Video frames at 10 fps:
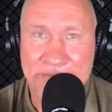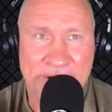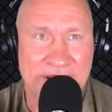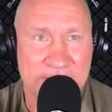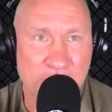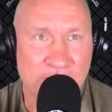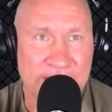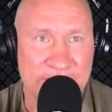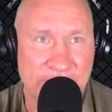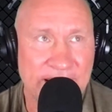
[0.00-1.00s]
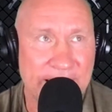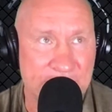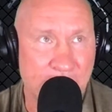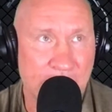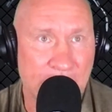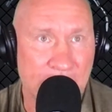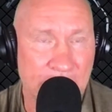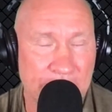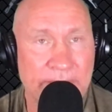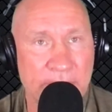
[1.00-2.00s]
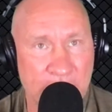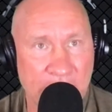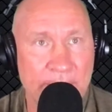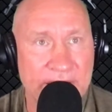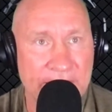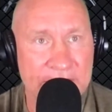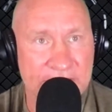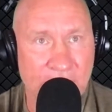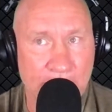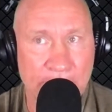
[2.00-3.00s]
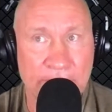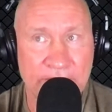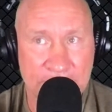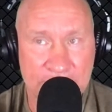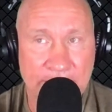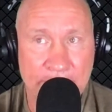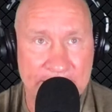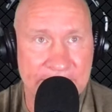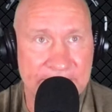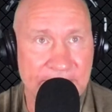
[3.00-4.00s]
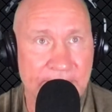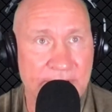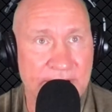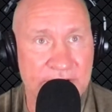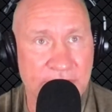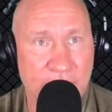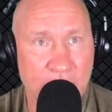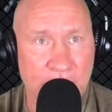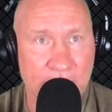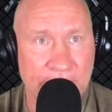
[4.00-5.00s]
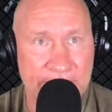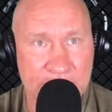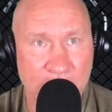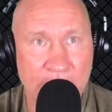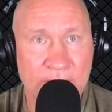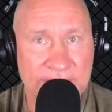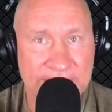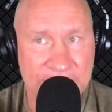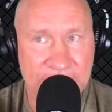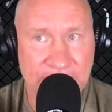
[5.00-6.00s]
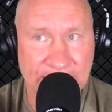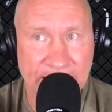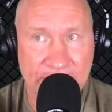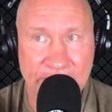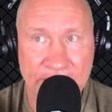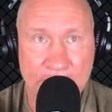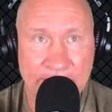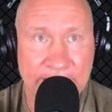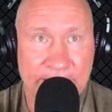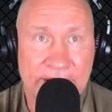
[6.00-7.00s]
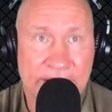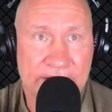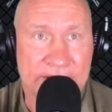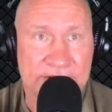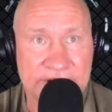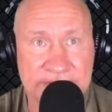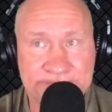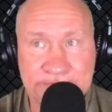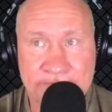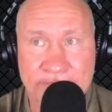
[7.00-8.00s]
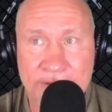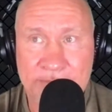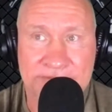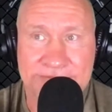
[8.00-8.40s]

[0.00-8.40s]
it's more like training camp is more about. You're coming in as a young player, you got to try to make the team. But as you're an older player, it's more about conditioning, getting ready to play the season. But